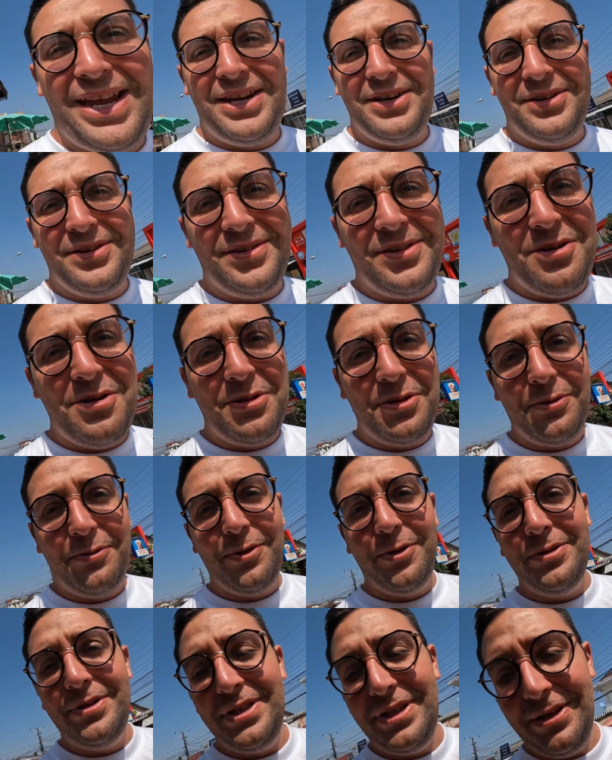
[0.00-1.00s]
and all the
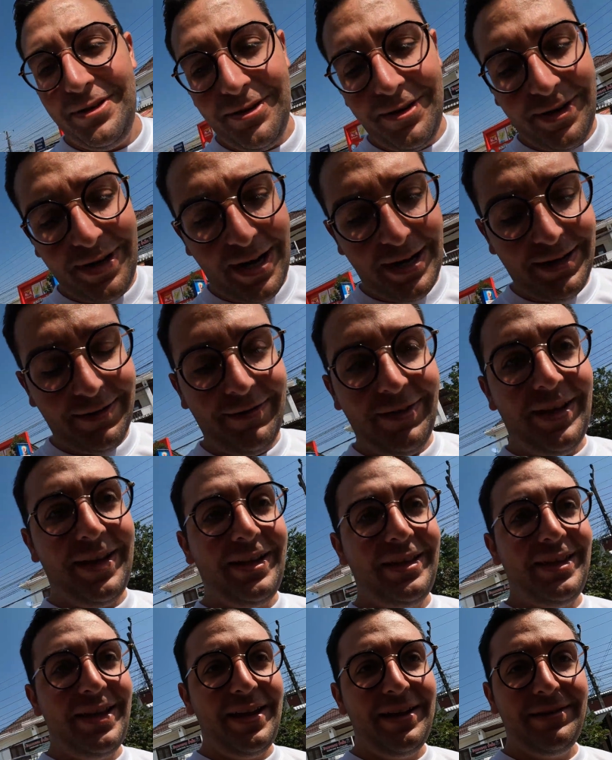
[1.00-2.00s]
roads here are kind of
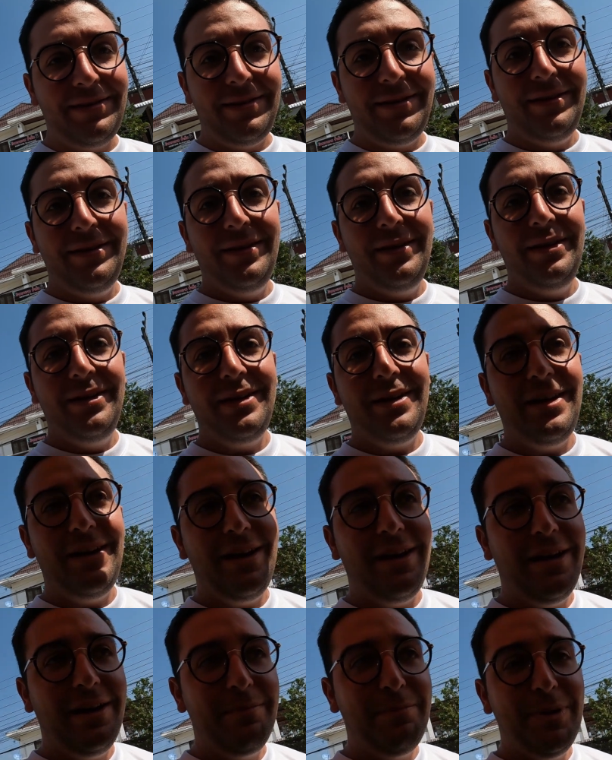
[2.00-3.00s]
like that,
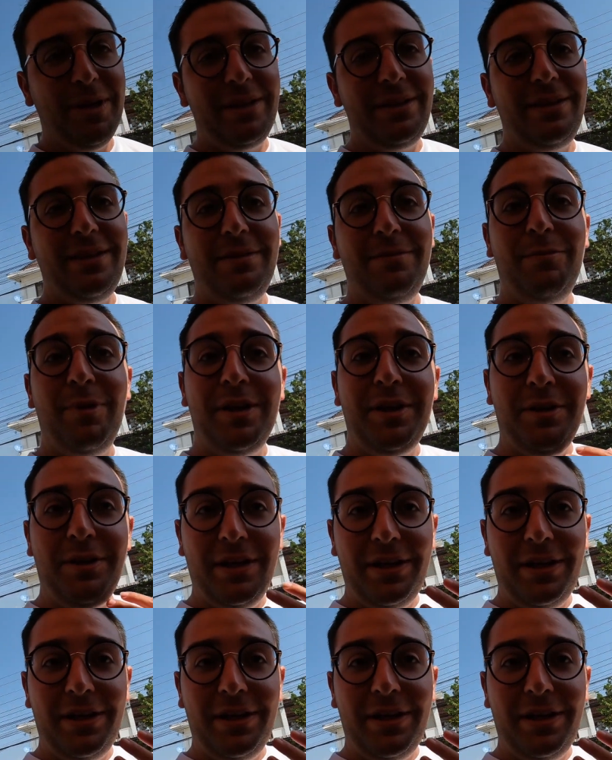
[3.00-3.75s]
uh, but when